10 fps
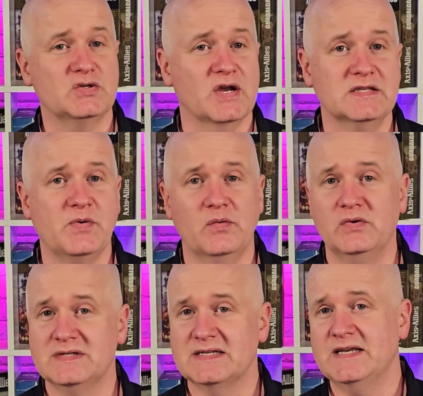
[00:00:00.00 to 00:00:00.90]
transport
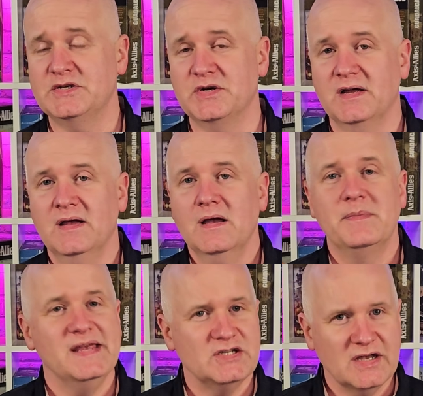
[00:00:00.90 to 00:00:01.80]
rules, etc.,
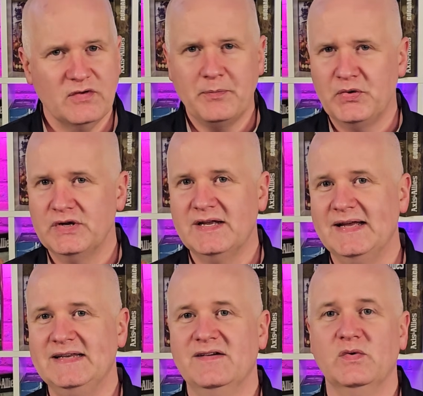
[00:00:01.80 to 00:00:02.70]
but that should give you a pretty good
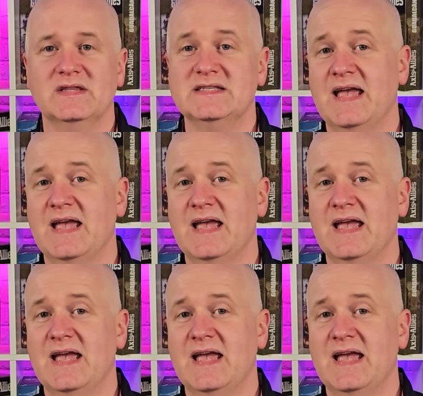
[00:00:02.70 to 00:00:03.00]
idea of what this